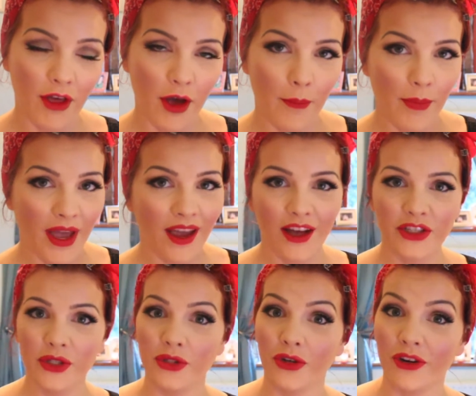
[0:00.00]
the Pincurl
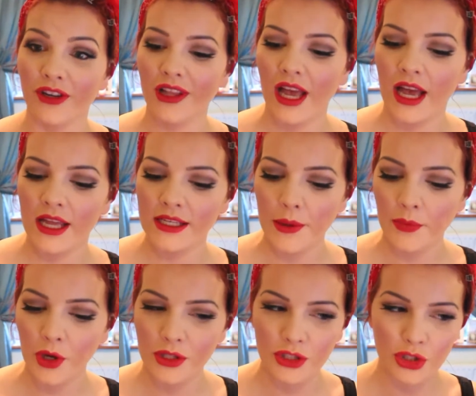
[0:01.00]
tutorial and I'm
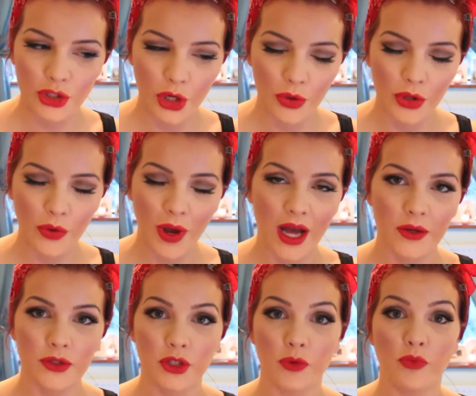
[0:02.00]
going to show you how
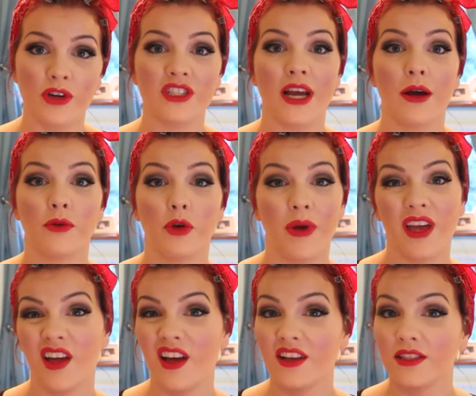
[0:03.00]
to brush out your pin
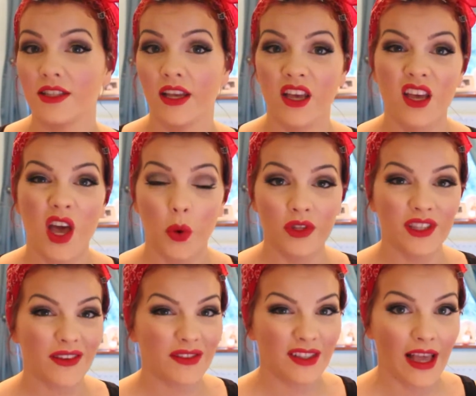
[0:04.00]
curls once
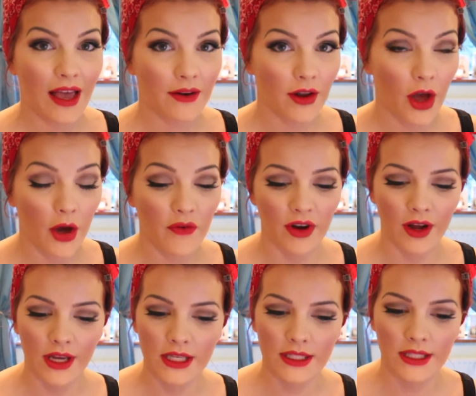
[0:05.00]
they've set
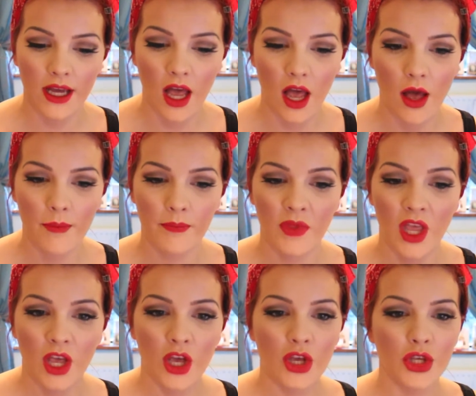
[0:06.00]
overnight.
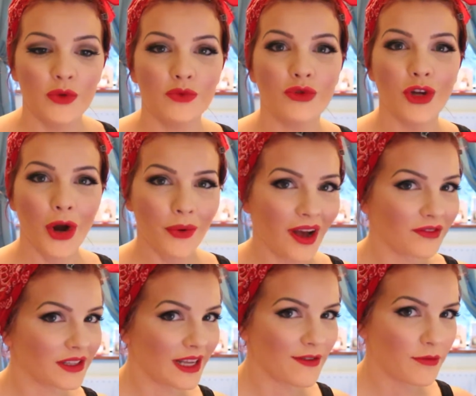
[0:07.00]
You don't have
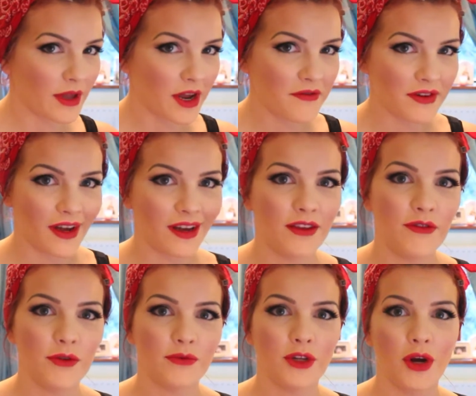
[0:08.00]
to leave them in overnight if
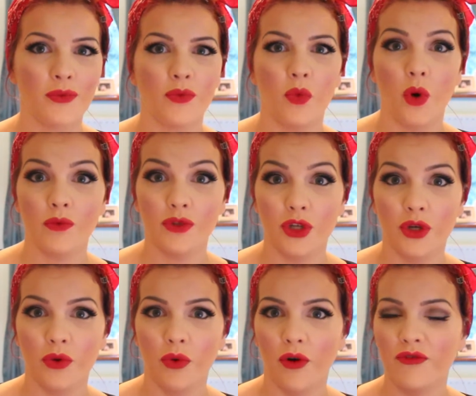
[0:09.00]
you don't want
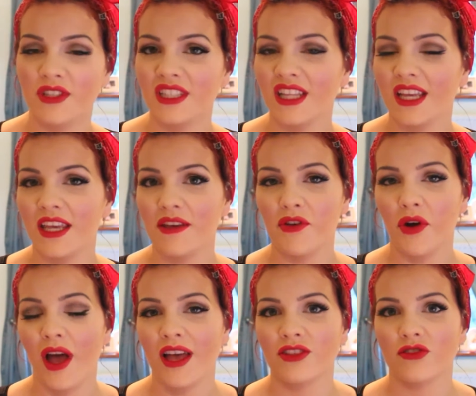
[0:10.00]
to. Obviously, if your
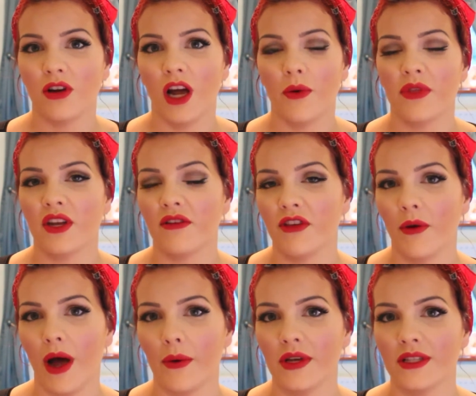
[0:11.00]
hair's dry within a few
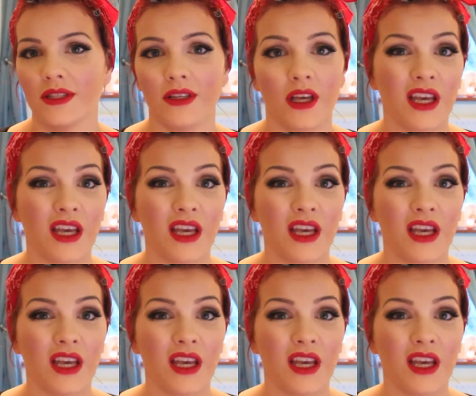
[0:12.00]
hours,